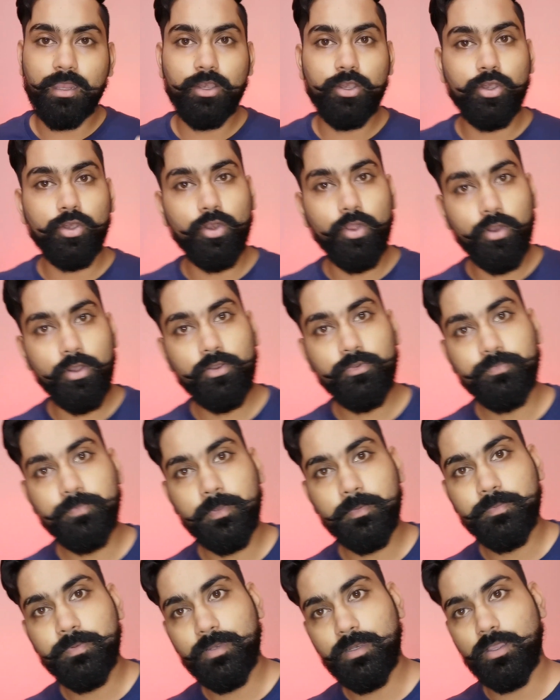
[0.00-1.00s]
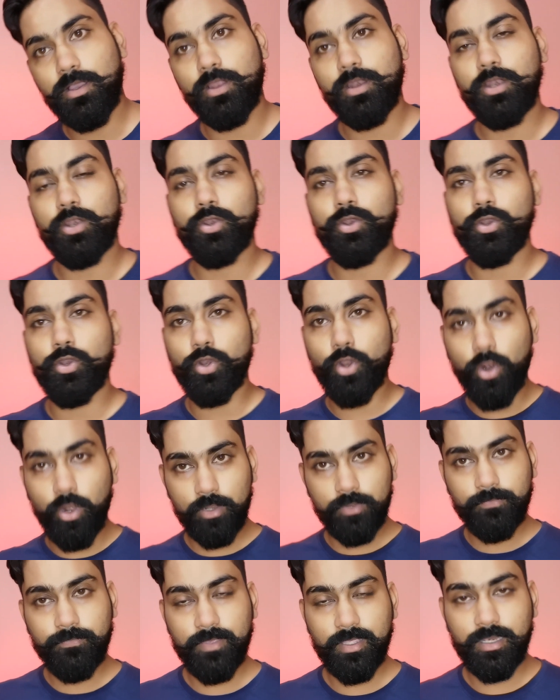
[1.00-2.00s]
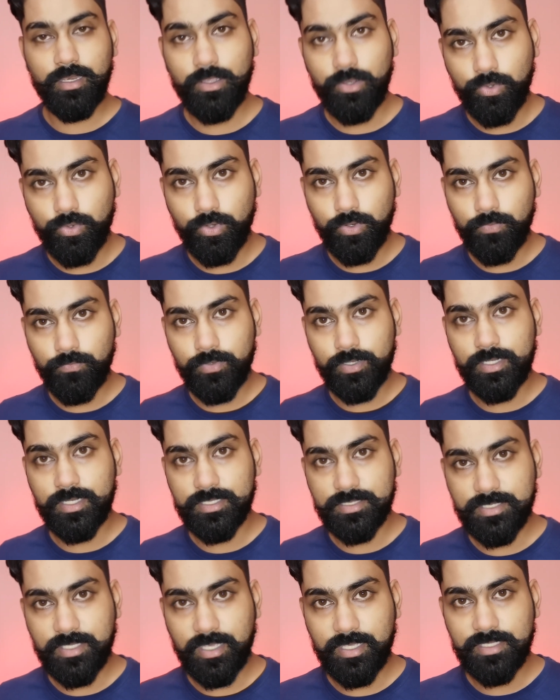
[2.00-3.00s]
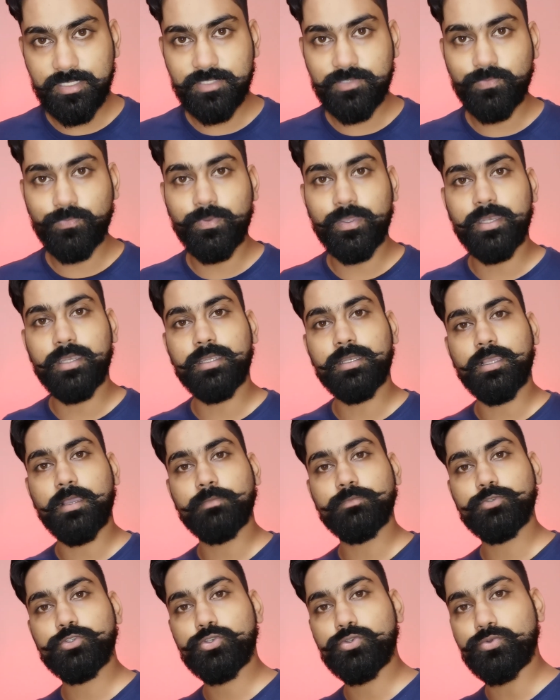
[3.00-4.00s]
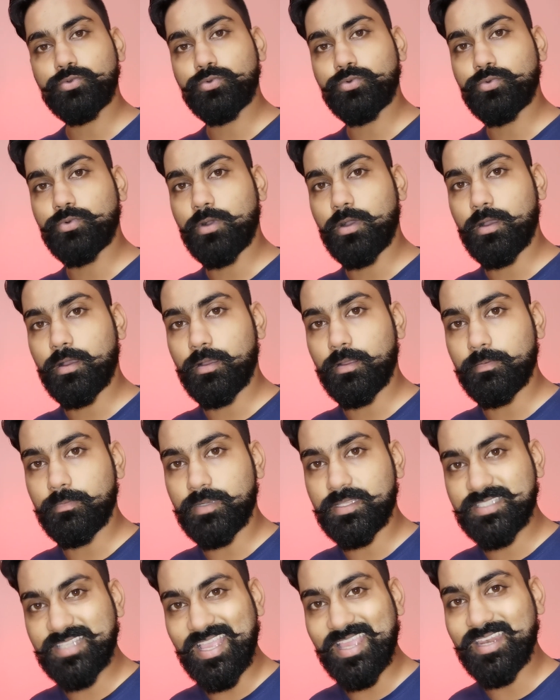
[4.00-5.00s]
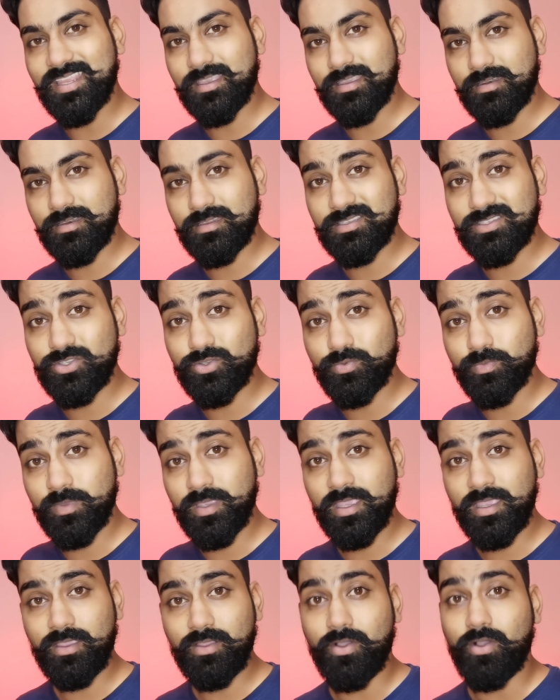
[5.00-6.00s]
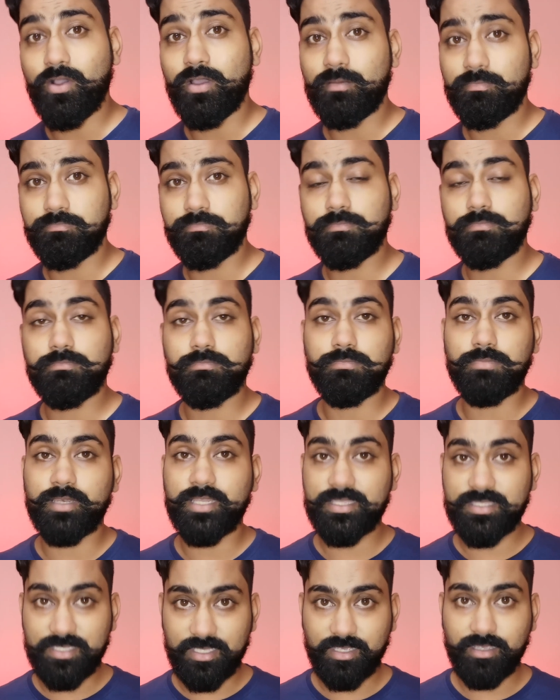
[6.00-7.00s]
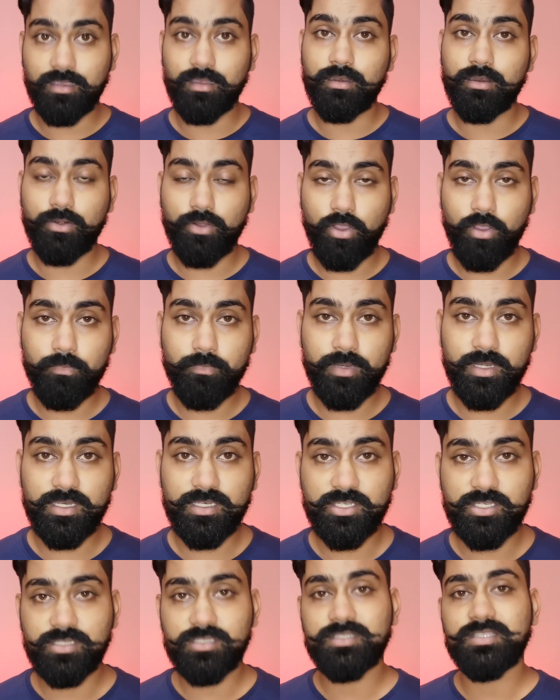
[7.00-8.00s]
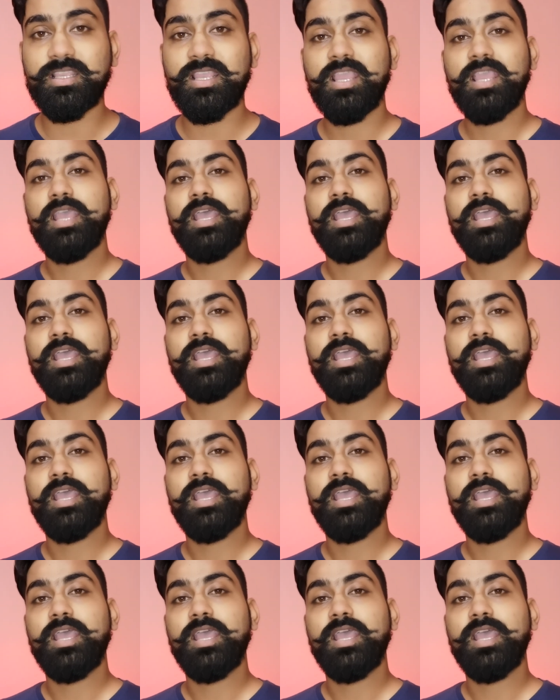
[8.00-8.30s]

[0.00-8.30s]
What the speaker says: A lot of people are not very good with designs when it comes to designing a resume, or let's say color combinations.